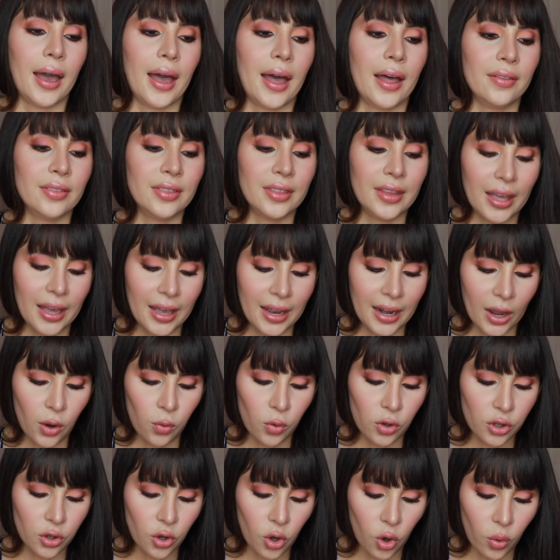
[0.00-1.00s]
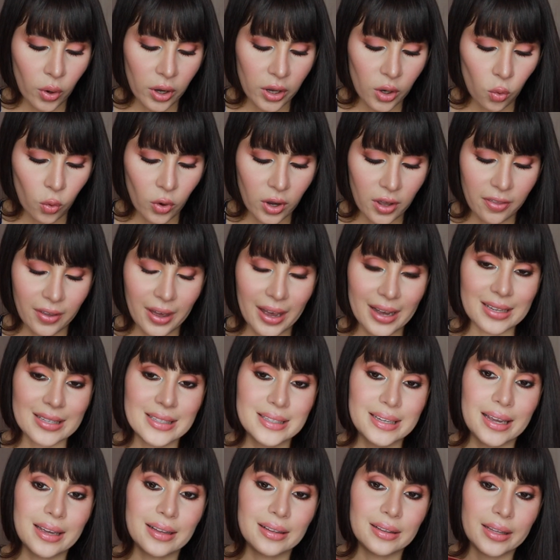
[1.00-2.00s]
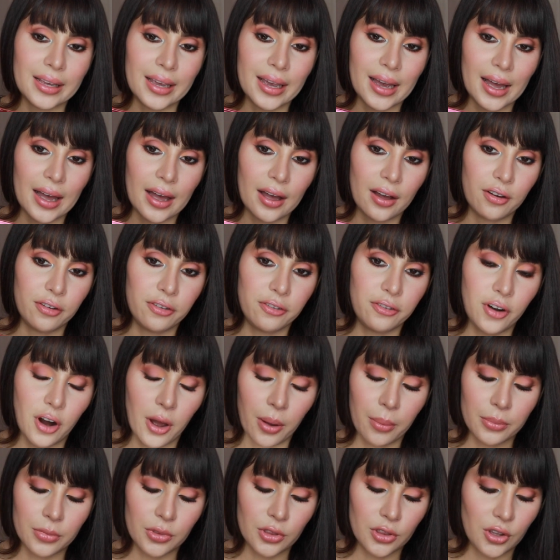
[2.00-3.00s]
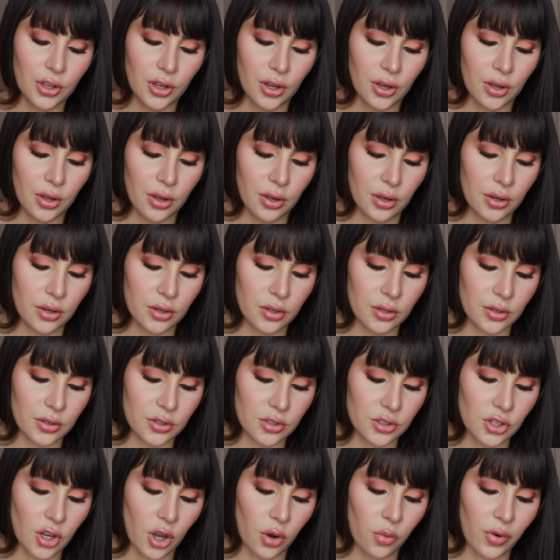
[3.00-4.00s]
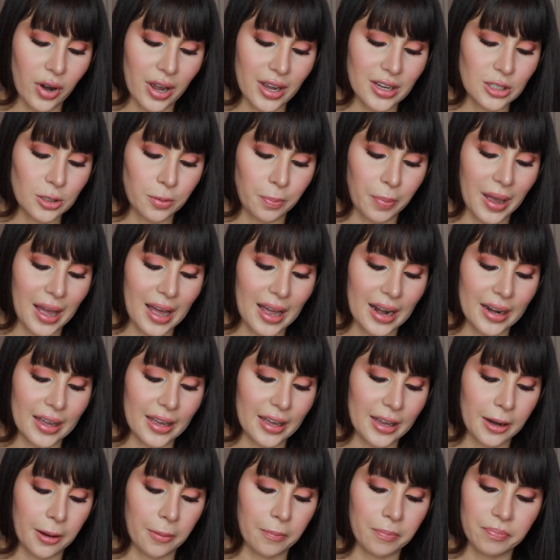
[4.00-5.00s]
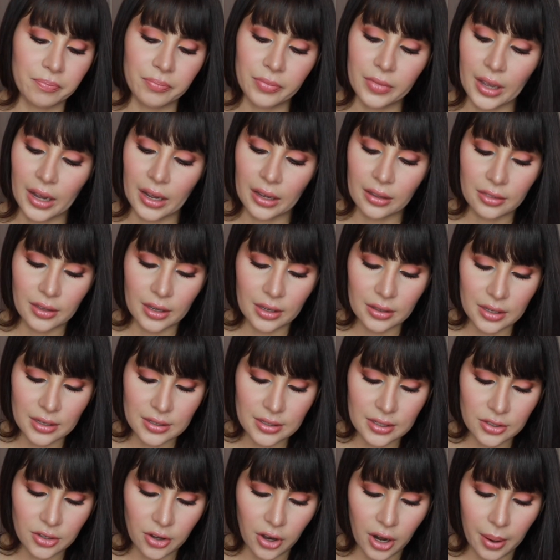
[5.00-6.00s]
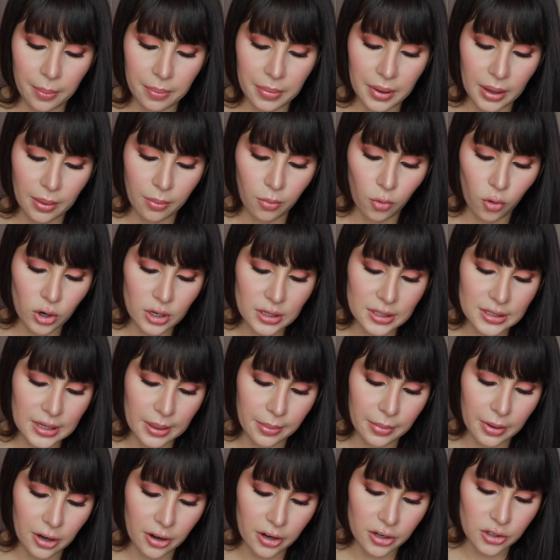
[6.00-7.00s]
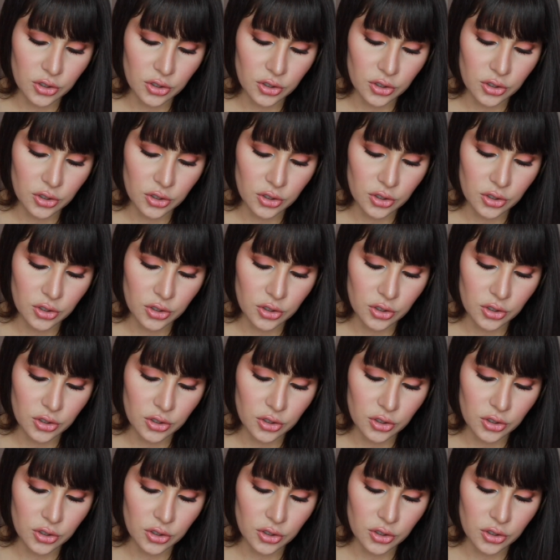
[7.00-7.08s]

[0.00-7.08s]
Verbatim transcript: And then I will go in with Azalea from the Sunrise palette. I think this is gonna be more similar